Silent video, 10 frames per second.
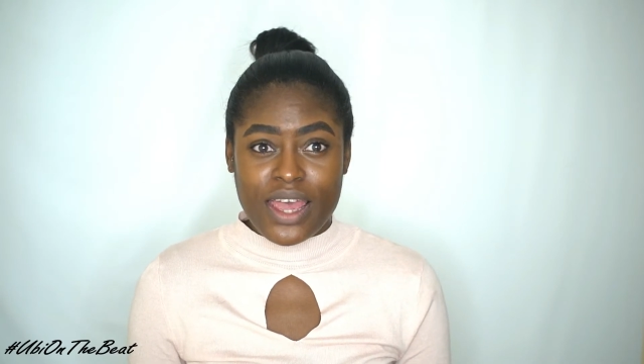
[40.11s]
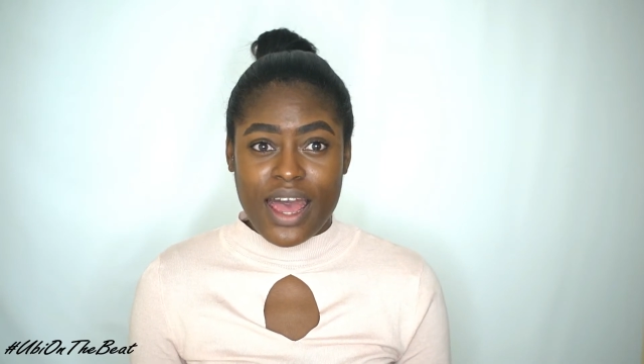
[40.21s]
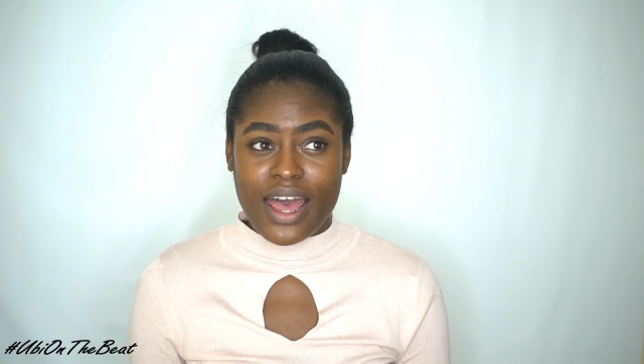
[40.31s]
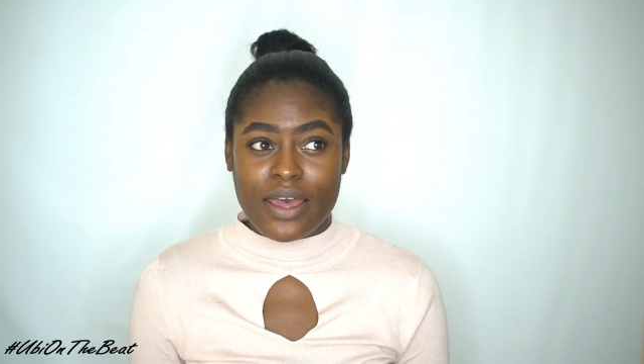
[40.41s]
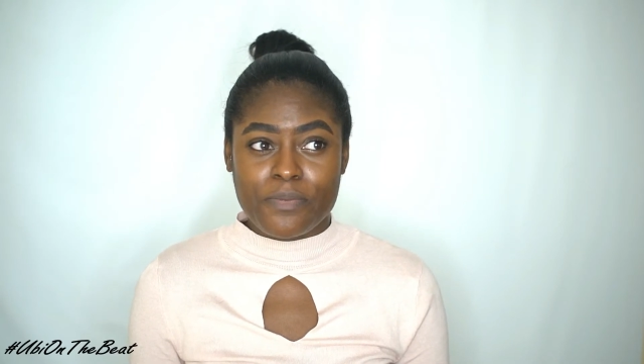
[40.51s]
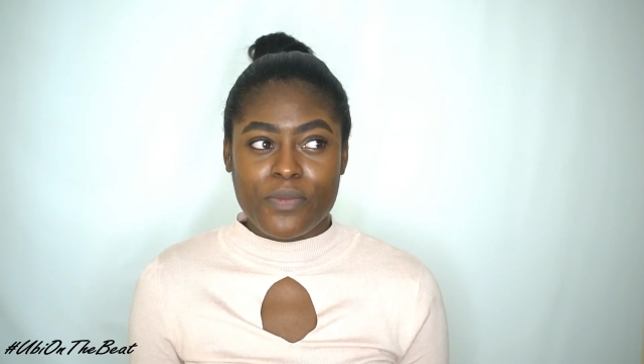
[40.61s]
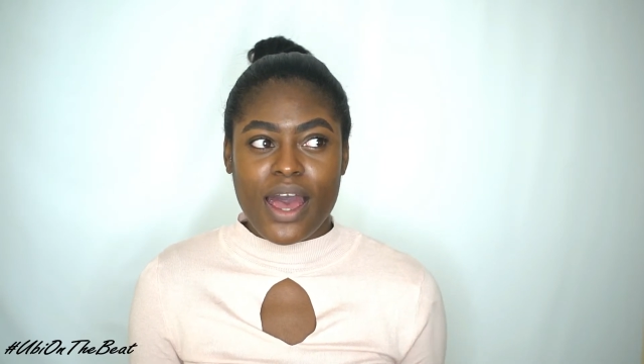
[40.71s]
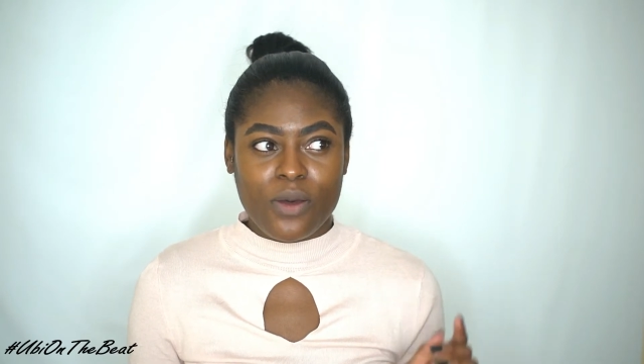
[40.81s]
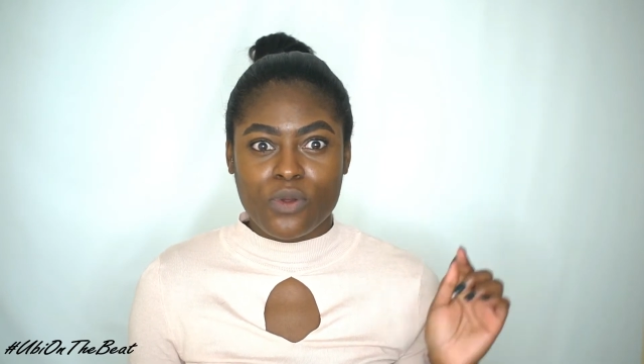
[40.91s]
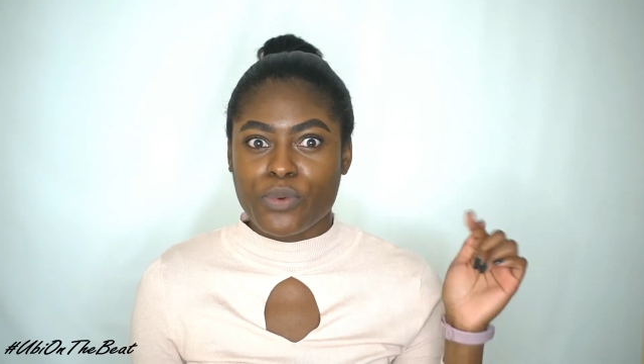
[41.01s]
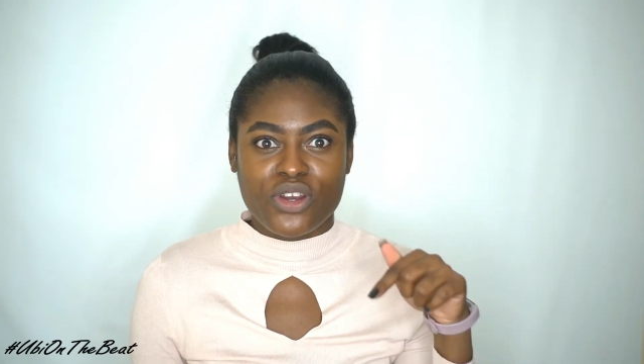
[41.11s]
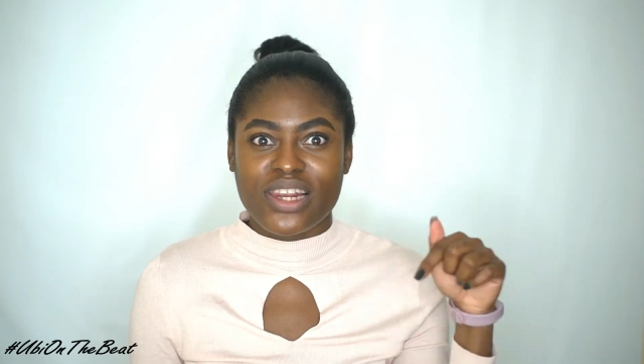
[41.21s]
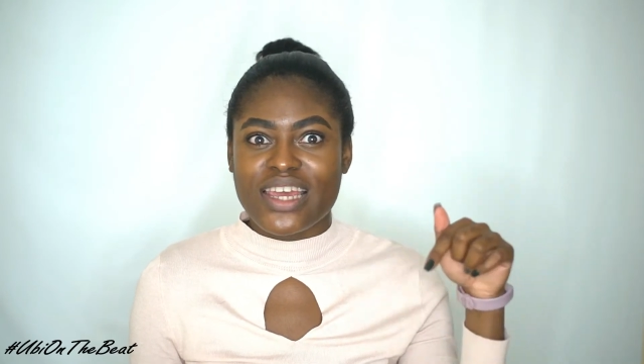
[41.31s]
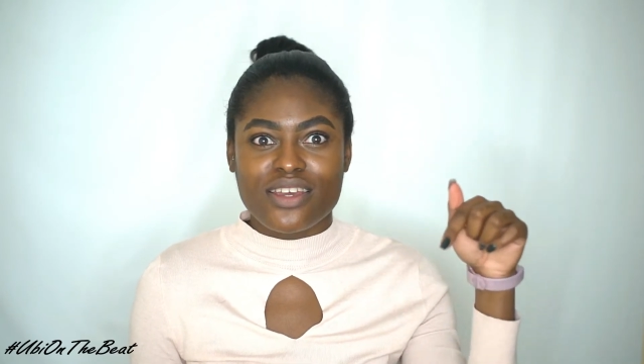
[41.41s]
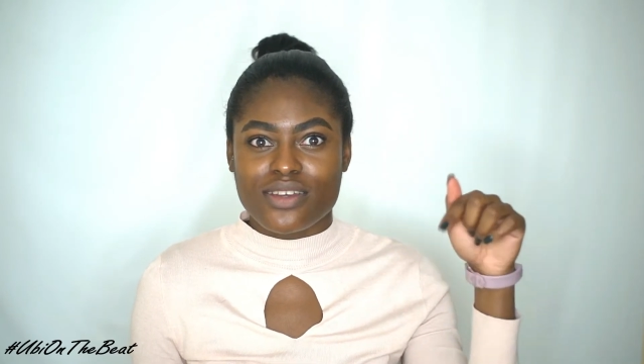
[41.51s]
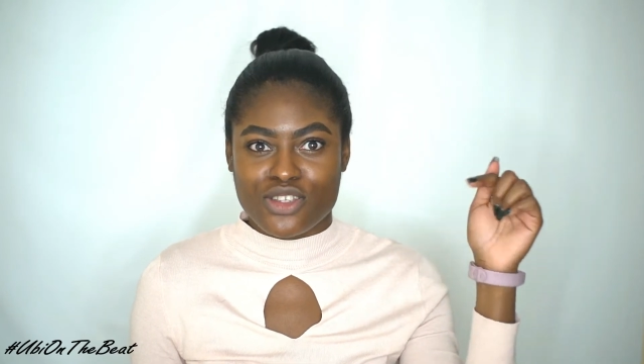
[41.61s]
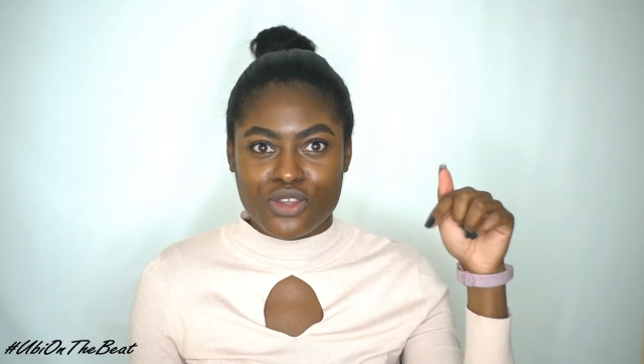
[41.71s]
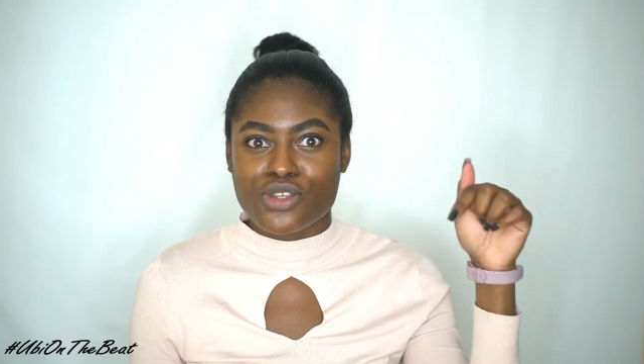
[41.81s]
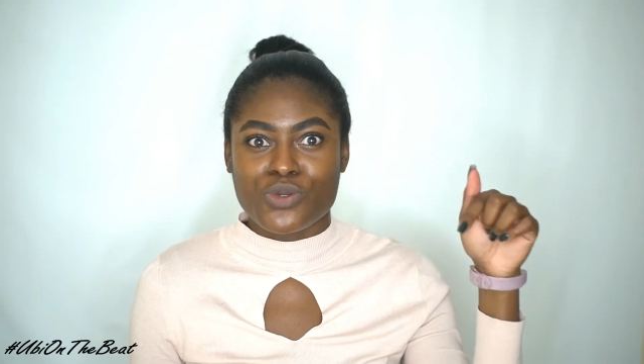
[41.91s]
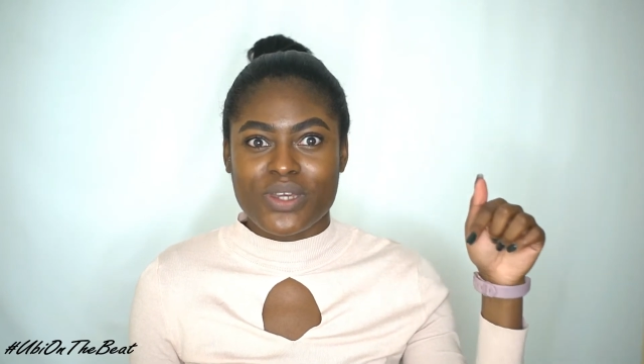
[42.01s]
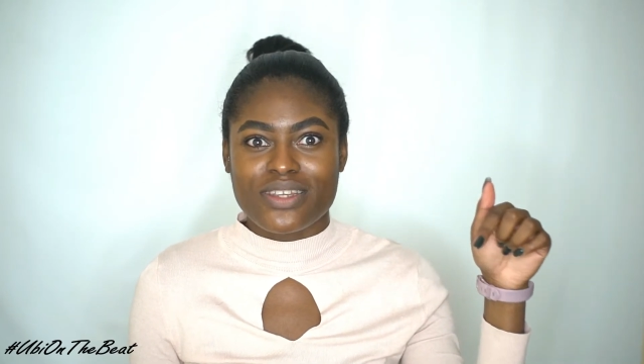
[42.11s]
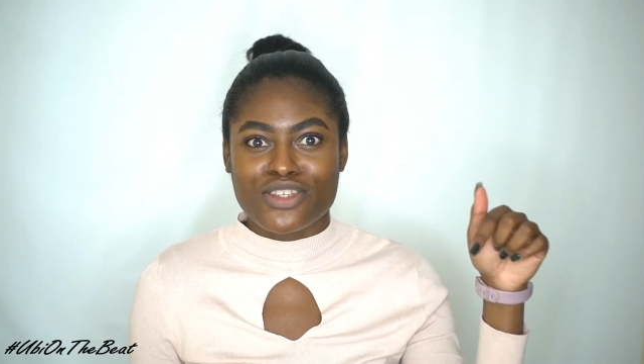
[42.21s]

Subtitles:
I will put a link to the tweet